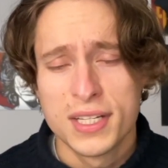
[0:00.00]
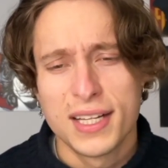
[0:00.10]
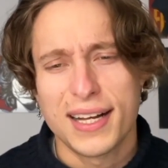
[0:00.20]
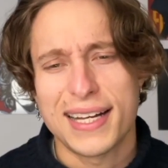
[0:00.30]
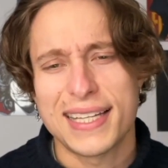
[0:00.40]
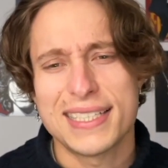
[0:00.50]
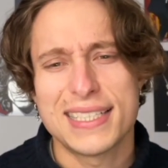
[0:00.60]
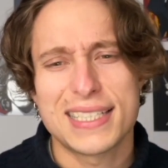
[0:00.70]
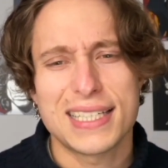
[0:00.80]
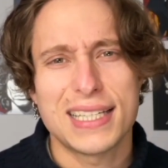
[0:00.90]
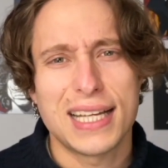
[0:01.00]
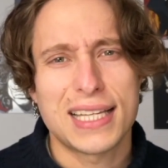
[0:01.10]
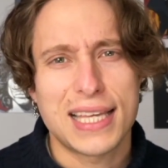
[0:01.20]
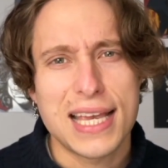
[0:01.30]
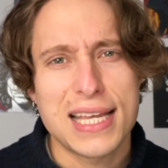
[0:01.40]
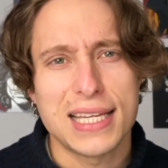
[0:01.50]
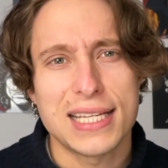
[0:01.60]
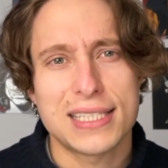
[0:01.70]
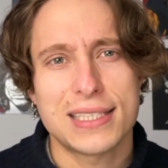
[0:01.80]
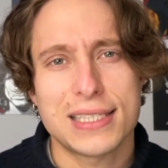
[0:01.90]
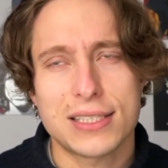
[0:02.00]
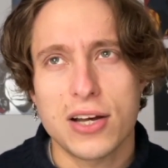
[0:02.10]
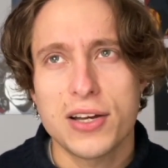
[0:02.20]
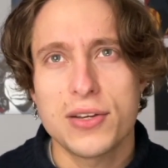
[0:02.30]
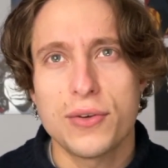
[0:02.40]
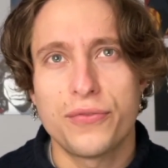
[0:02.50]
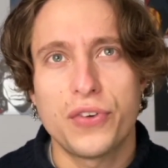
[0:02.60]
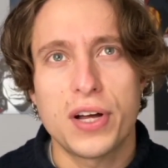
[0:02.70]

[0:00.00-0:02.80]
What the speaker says: And again, it's this kind of,